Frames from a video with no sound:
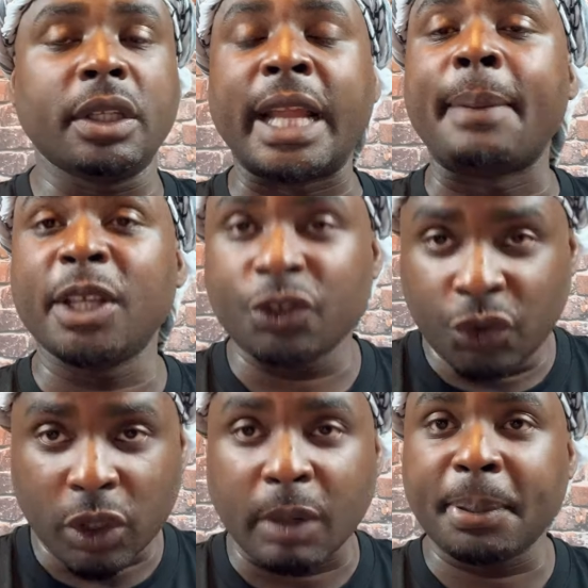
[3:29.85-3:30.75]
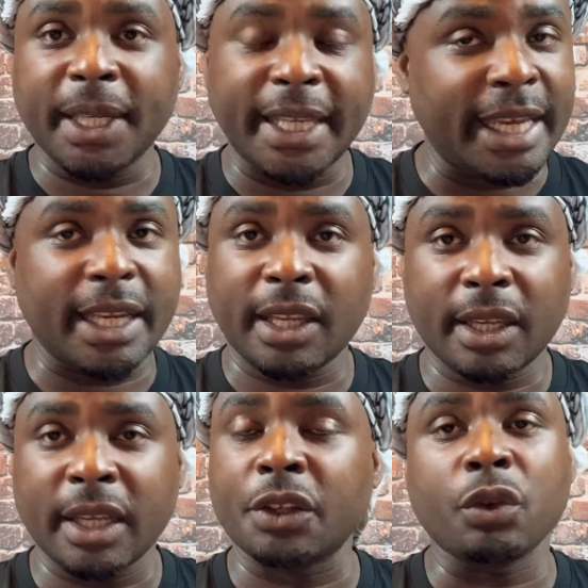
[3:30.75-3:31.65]
That means you're a complete
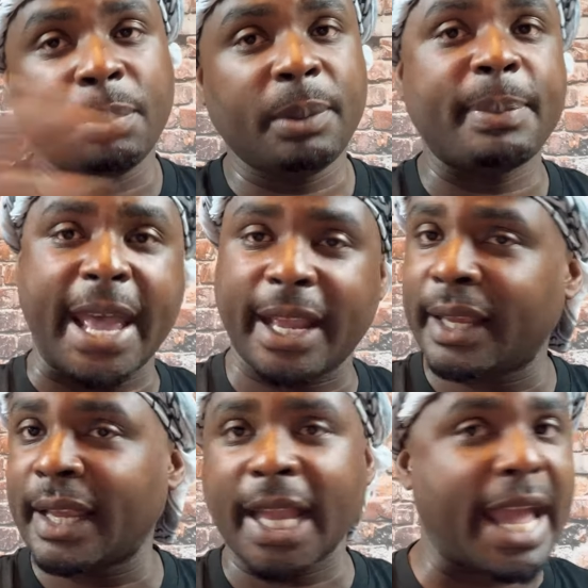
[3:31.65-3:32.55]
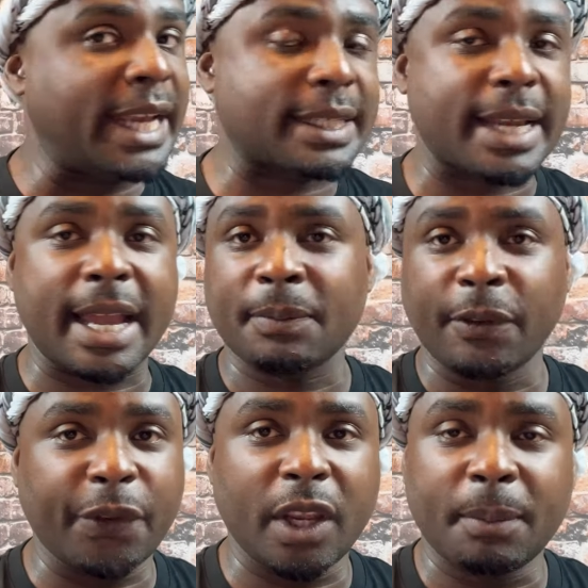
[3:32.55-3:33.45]
idiot and you'll be back ASAP. You
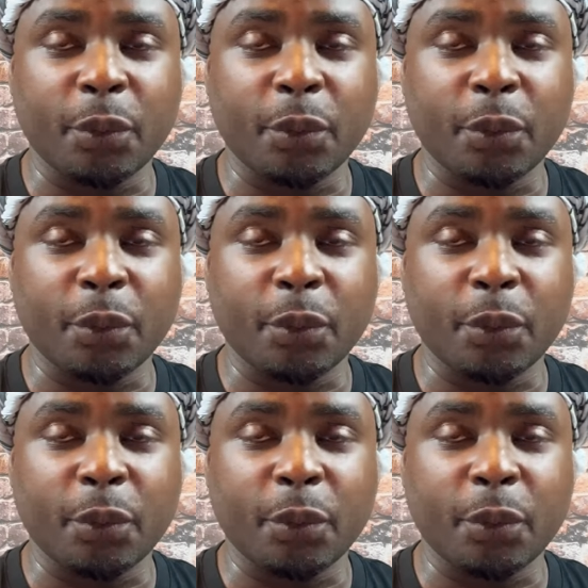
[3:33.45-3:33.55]
feel me?